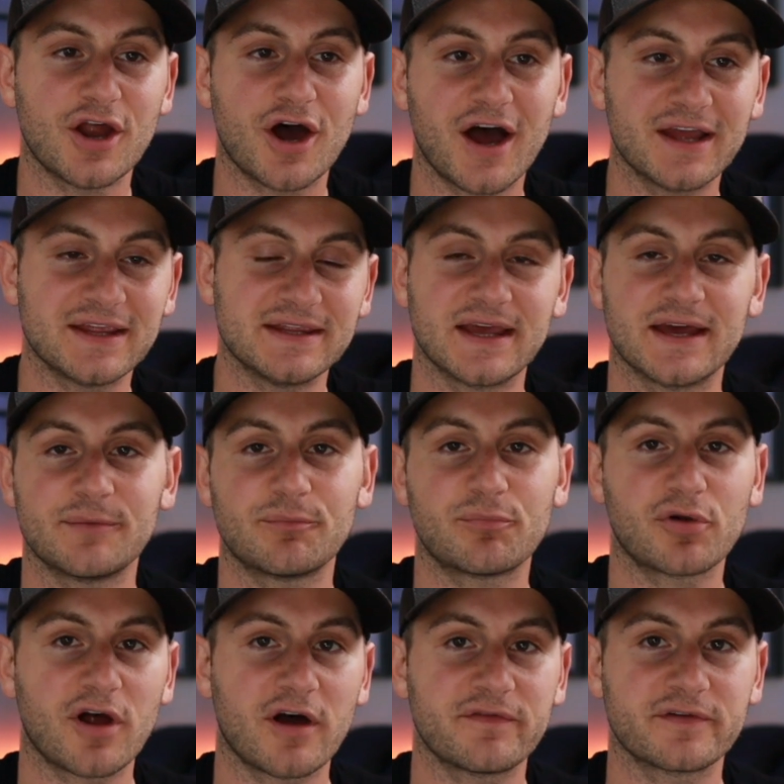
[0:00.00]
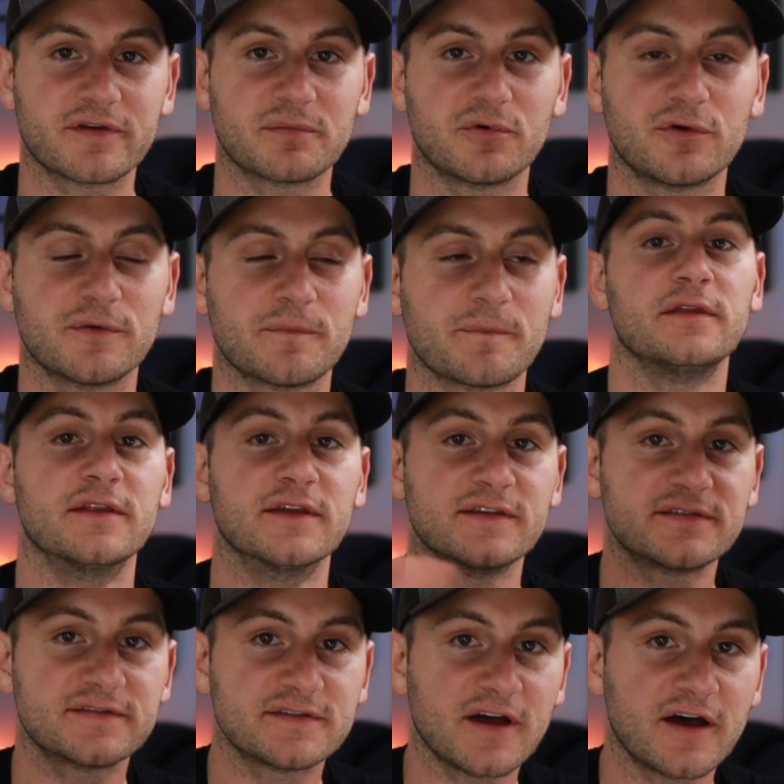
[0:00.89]
not yet profitable.
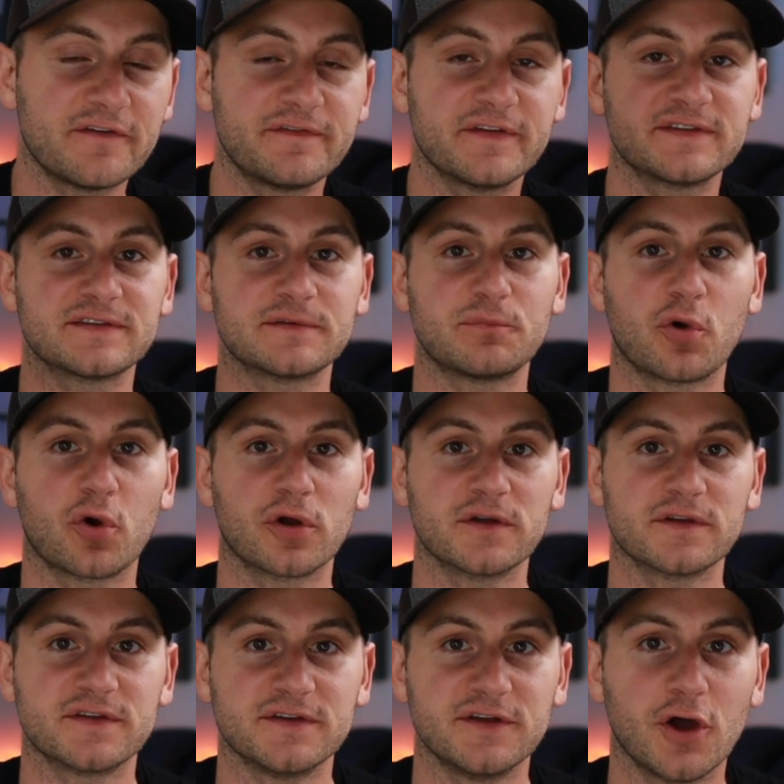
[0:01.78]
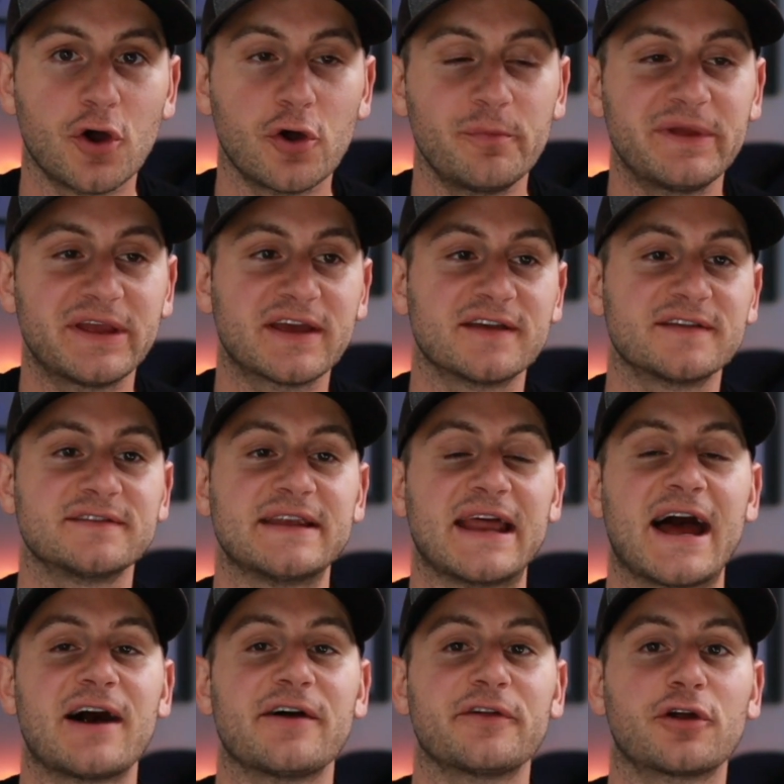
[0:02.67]
This stuff is important to know because
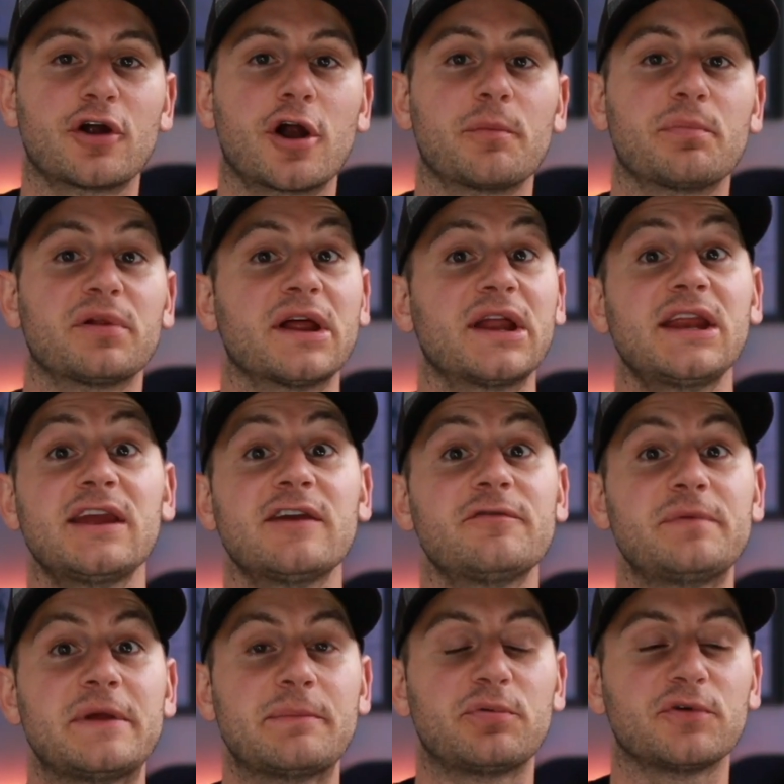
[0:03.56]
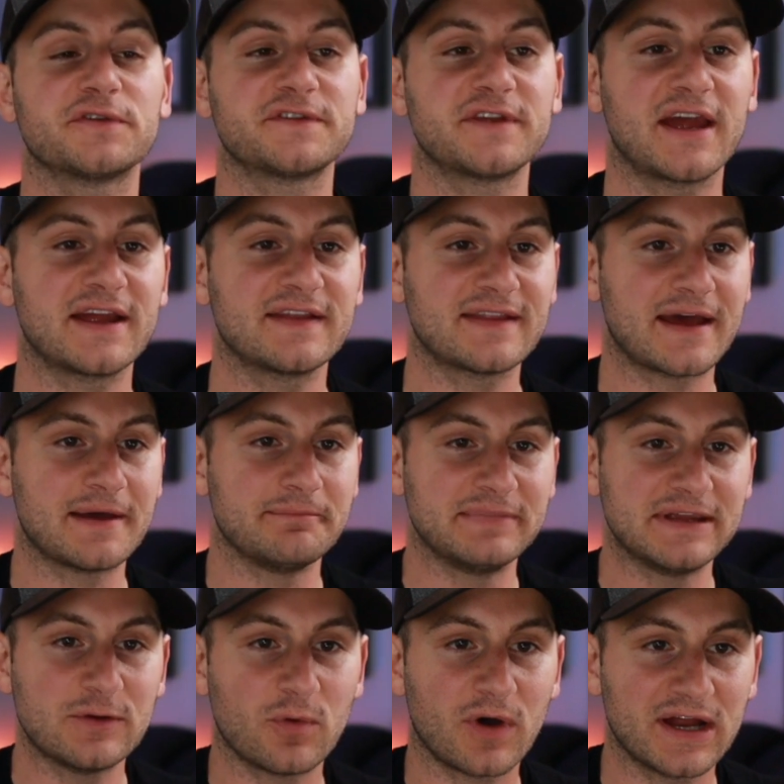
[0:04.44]
now there are plenty of people saying
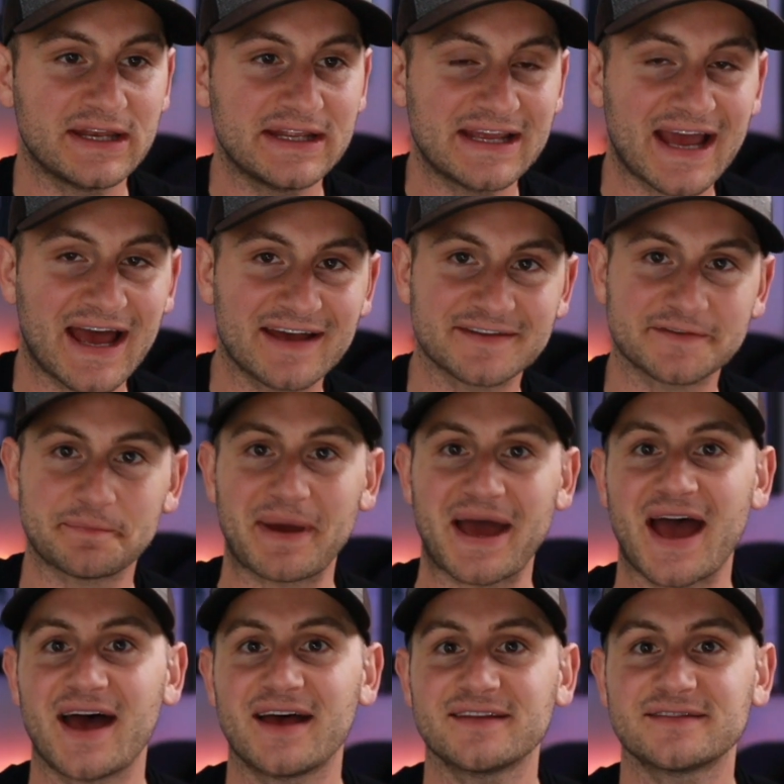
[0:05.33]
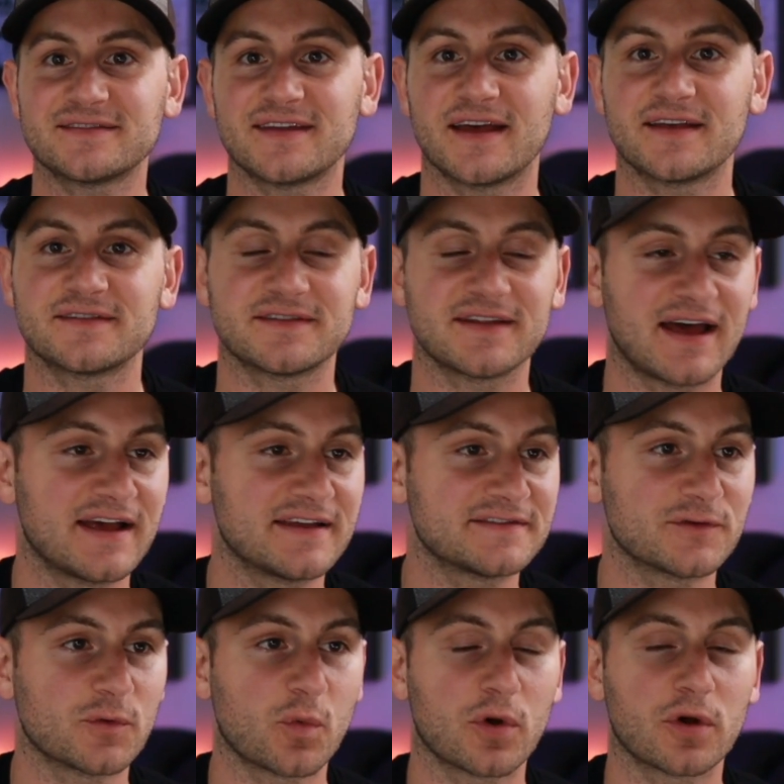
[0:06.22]
that BYD has passed Tesla
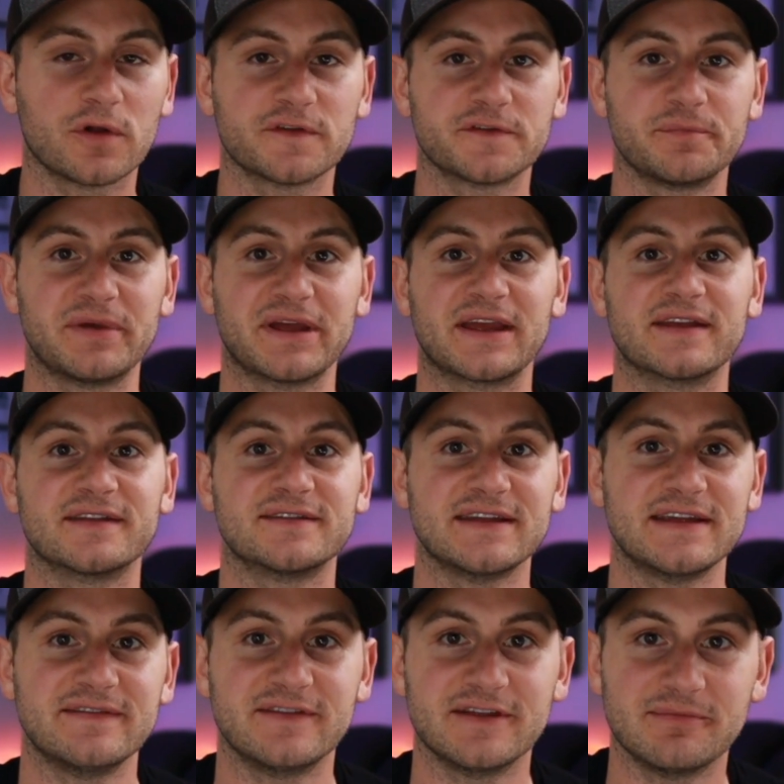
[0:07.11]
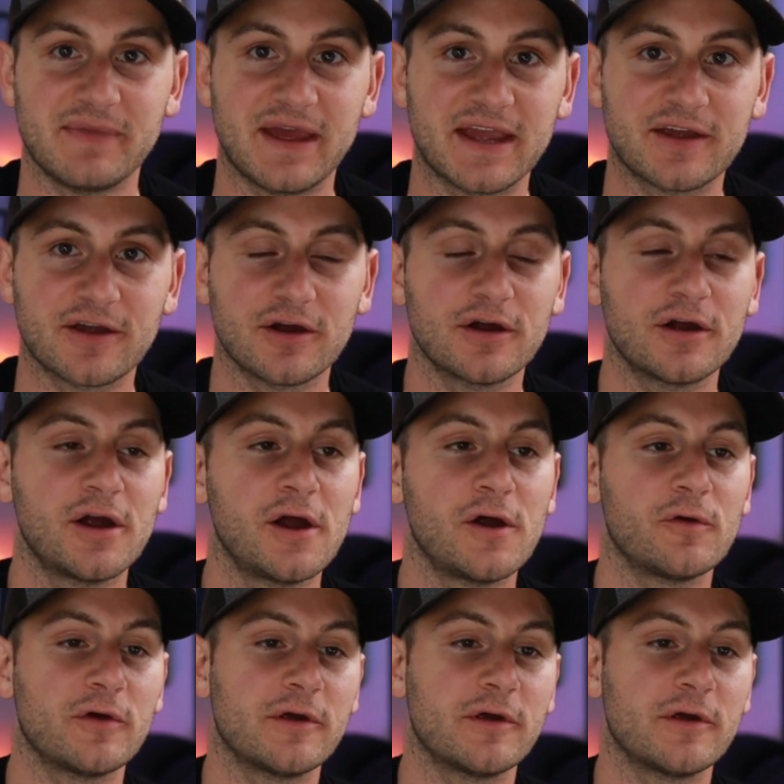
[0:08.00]
as the world's biggest EV maker.